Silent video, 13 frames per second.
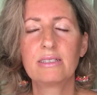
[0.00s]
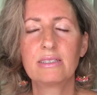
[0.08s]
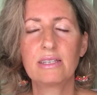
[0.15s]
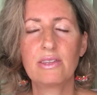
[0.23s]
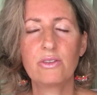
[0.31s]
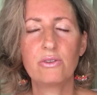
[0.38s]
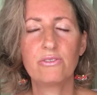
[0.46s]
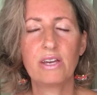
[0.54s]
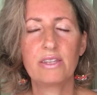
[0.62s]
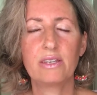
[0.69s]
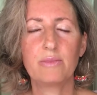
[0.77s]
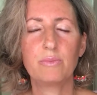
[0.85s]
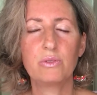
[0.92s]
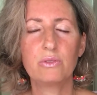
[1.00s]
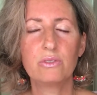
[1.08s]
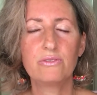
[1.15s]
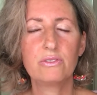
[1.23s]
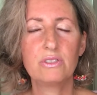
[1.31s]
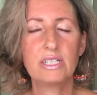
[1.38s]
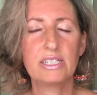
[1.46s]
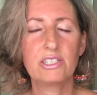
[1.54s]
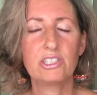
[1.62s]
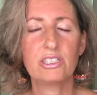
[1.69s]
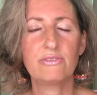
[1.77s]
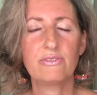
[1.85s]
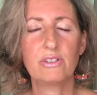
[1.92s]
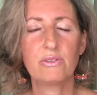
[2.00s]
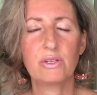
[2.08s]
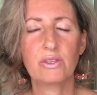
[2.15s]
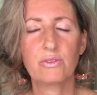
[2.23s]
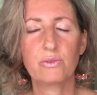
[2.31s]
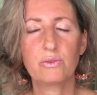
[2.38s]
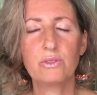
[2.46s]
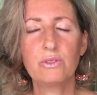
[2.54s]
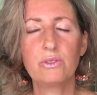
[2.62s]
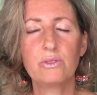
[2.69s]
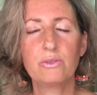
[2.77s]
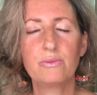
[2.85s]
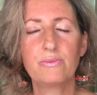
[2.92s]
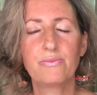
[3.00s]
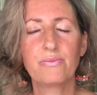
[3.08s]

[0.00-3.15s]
Now that you've had that beautiful energy flowing through you,